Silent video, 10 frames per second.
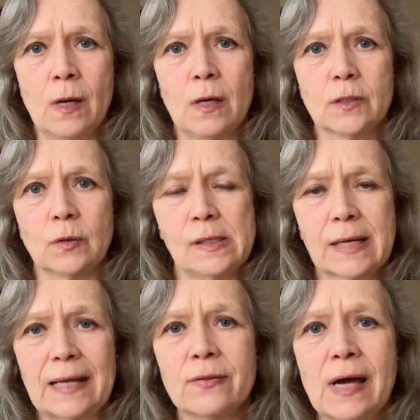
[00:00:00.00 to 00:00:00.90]
So you'll
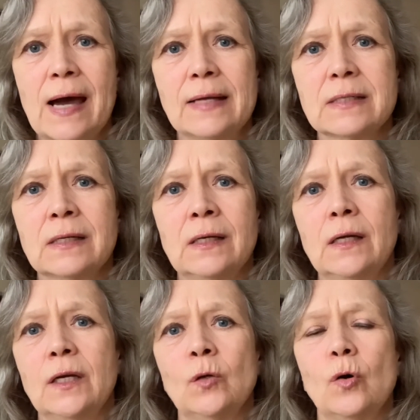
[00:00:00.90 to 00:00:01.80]
get that.
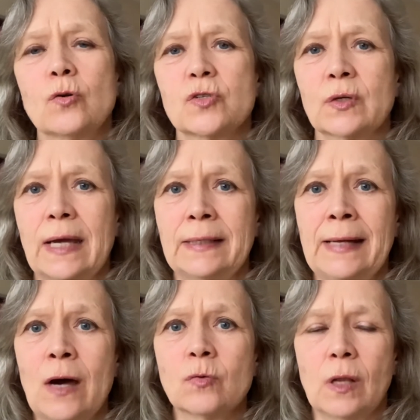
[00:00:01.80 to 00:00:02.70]
You'll also get an
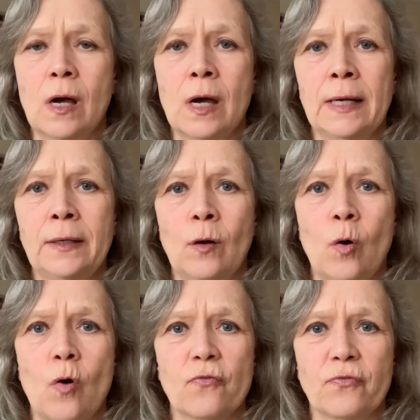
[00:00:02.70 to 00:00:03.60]
outline
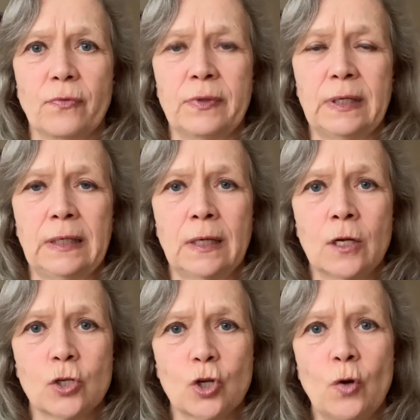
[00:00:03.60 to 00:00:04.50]
of the
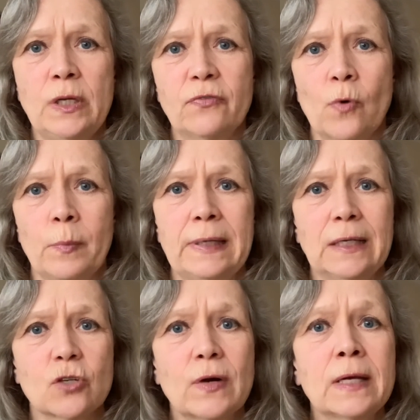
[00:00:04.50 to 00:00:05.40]
journey from being
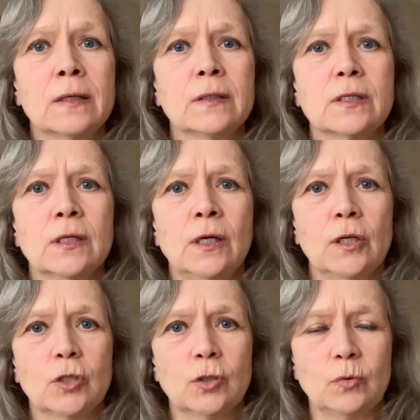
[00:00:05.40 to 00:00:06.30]
triggered
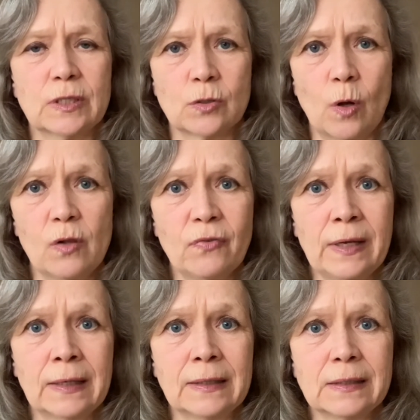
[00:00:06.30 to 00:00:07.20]
to dissolving
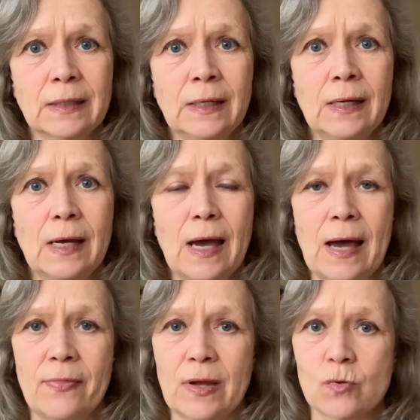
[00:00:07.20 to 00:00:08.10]
it.
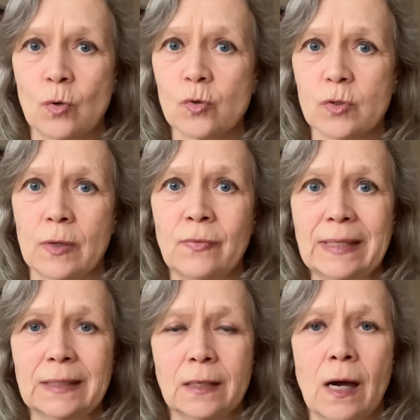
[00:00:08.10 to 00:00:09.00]
And there's also a
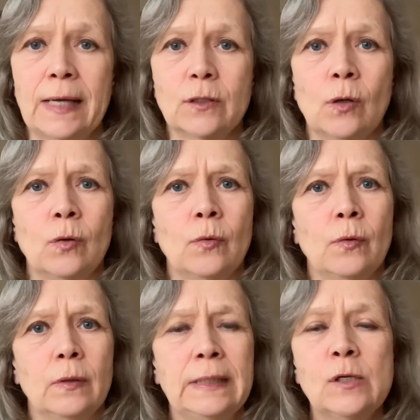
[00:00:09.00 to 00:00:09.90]
written guide
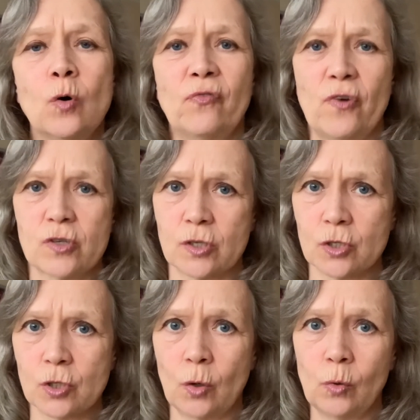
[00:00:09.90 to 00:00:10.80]
on ego versus
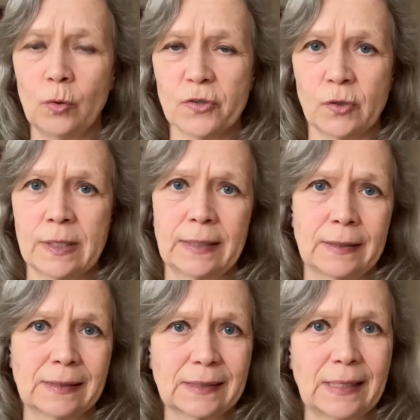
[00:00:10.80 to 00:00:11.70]
soul, so you can
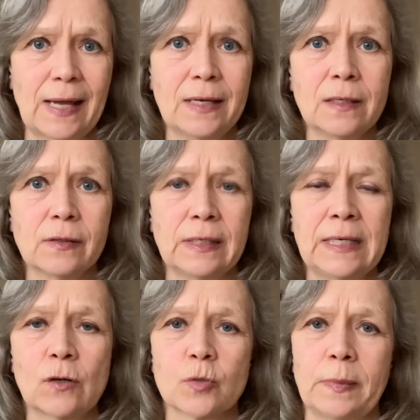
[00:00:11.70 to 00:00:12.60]
understand the
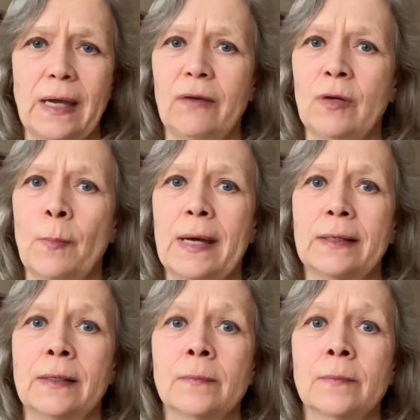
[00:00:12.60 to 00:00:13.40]
ego's behavior better.